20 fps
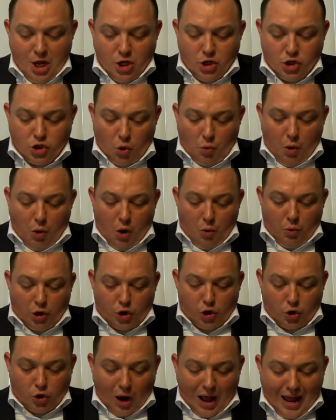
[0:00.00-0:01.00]
So, what we're
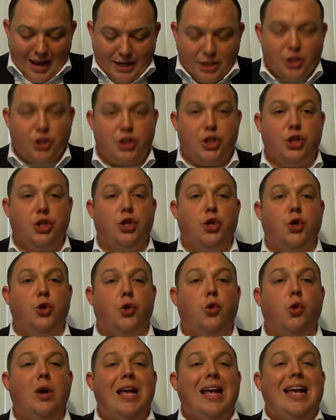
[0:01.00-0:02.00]
trying to
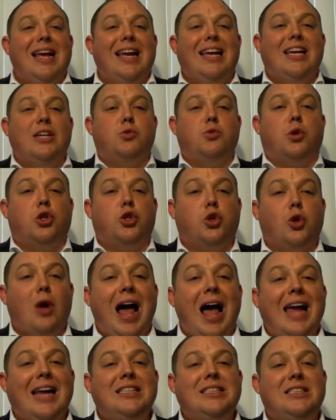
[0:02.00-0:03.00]
do is we're
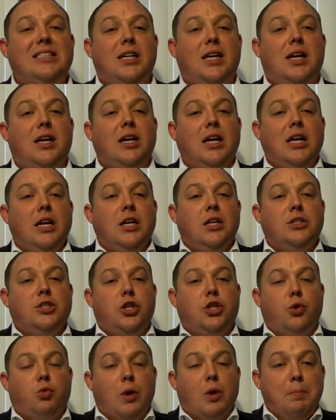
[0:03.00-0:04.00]
trying to
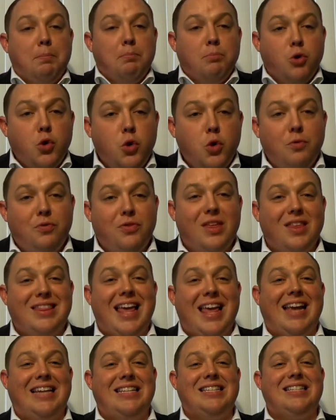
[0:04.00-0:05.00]
to remove the
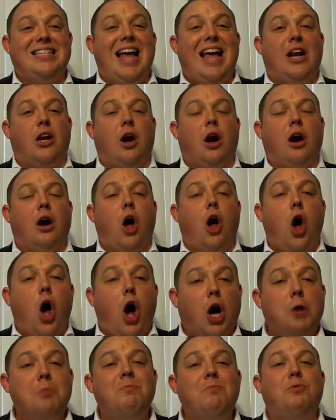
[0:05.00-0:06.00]
things that are
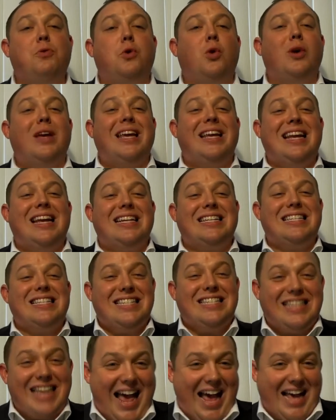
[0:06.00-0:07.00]
harmful in
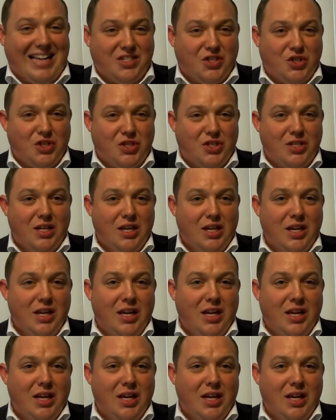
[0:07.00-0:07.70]
excess